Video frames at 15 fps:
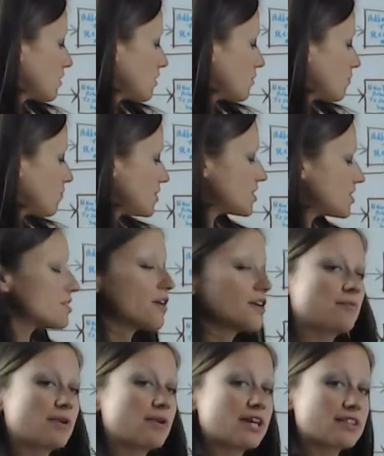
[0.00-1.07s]
We
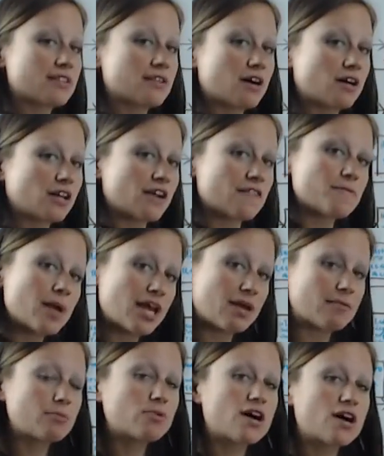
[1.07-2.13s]
start with a lot of
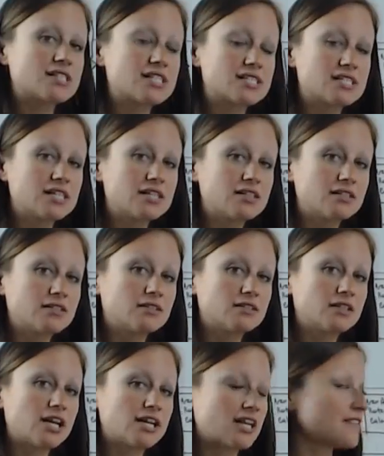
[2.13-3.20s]
payment processing,
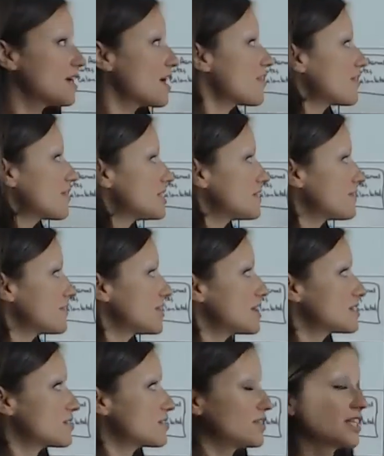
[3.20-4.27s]
and then the other end of things
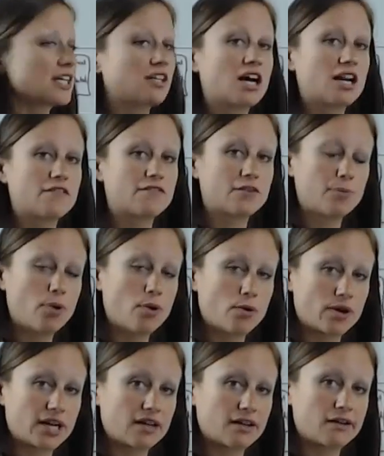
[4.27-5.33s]
is really a lot of
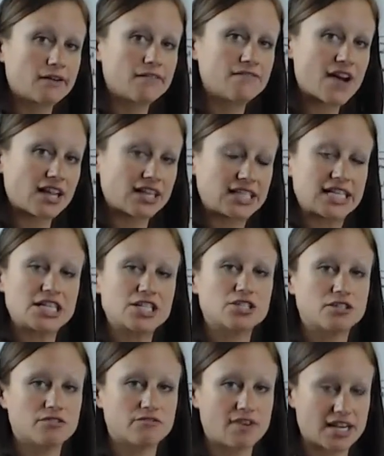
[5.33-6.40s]
reporting,
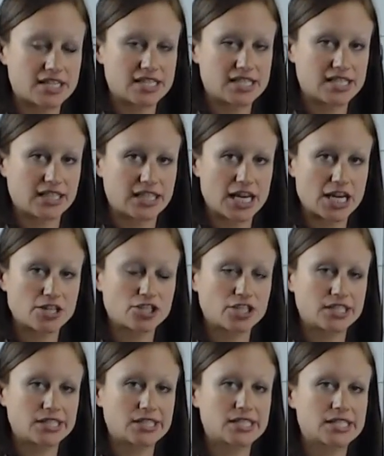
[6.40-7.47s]
validation,
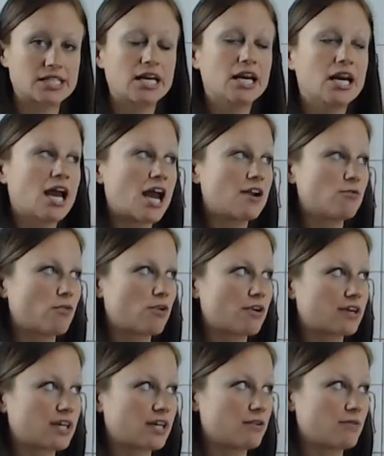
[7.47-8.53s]
reconciliations, and
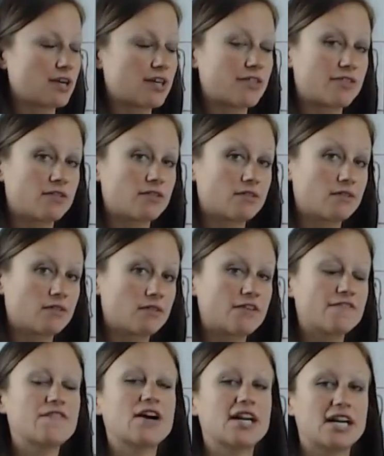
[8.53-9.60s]
working with the
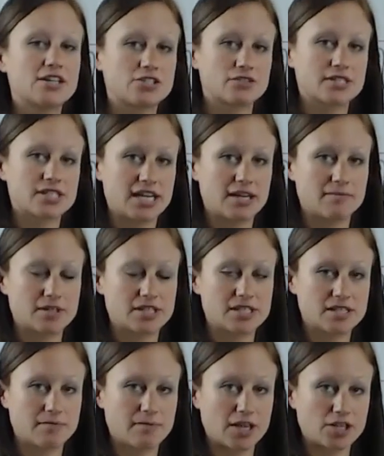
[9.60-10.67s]
financial statements
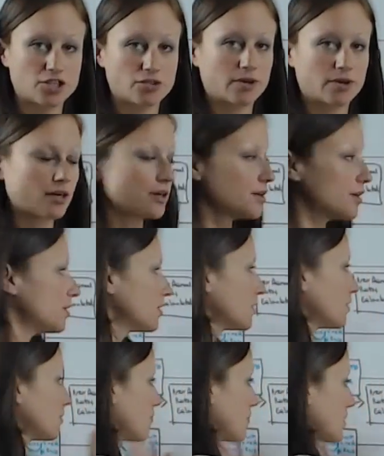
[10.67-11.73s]
to make sure
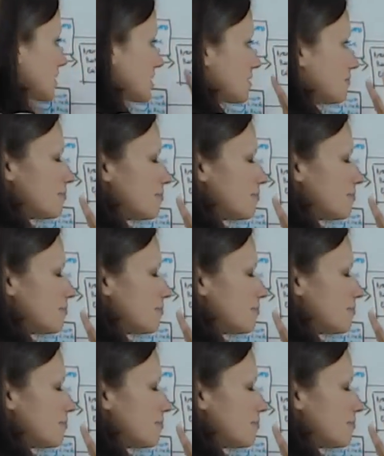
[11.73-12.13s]
what's